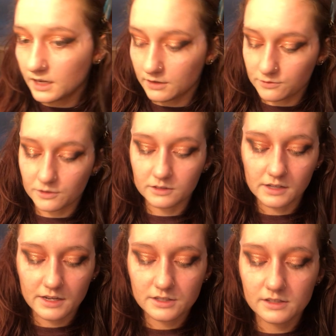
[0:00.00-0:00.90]
for the
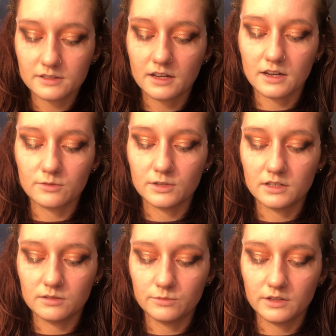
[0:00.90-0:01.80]
lashes. I went
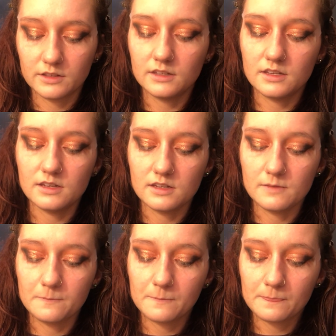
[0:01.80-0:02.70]
in with the
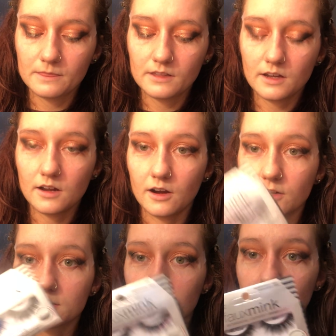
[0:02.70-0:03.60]

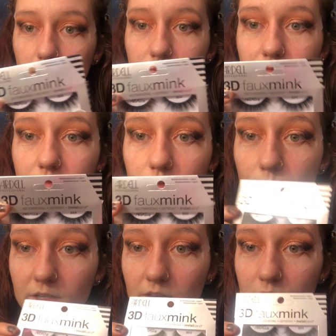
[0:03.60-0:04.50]
Ardell
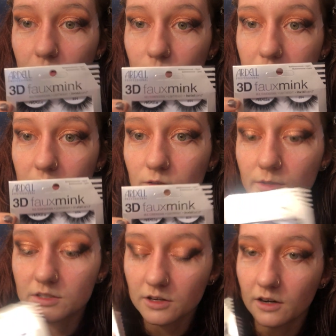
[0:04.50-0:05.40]
3D Faux Mink,
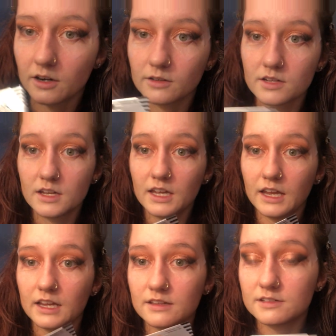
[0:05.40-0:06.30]
which are
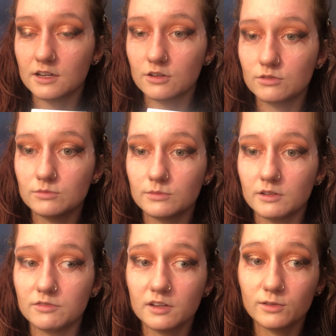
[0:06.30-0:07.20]
hands down my
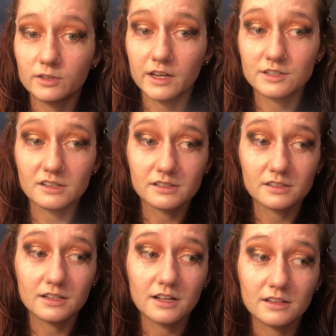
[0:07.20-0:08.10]
favorite lashes.
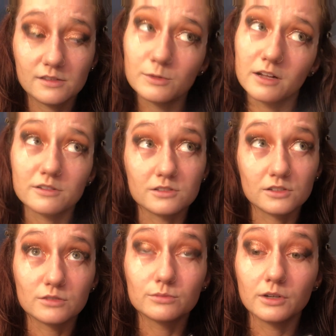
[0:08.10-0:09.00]
Not
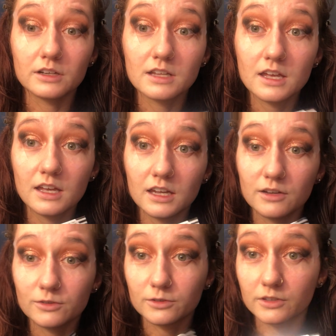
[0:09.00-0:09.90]
sponsored, but
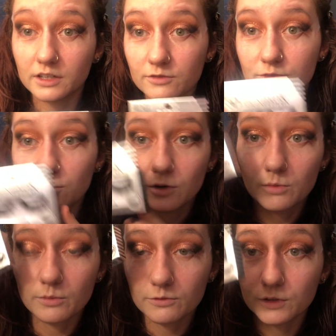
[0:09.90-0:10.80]
if you're looking for
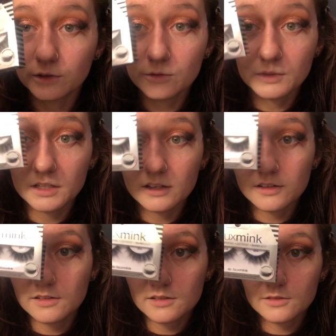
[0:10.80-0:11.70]

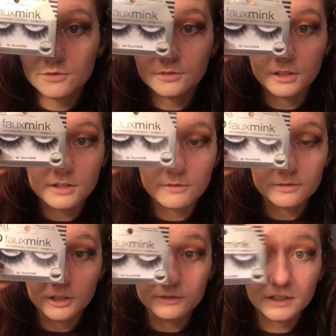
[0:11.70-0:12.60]
voluminous,
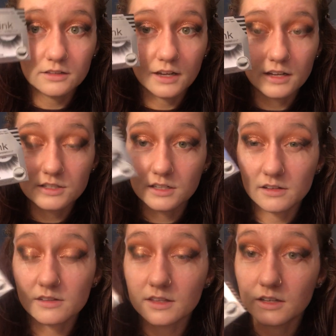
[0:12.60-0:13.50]
fluffy
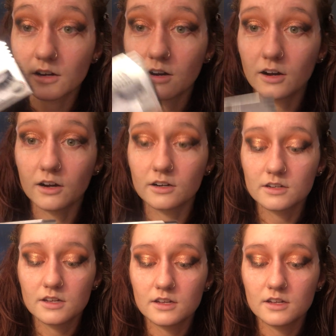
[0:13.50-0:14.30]
lashes that are,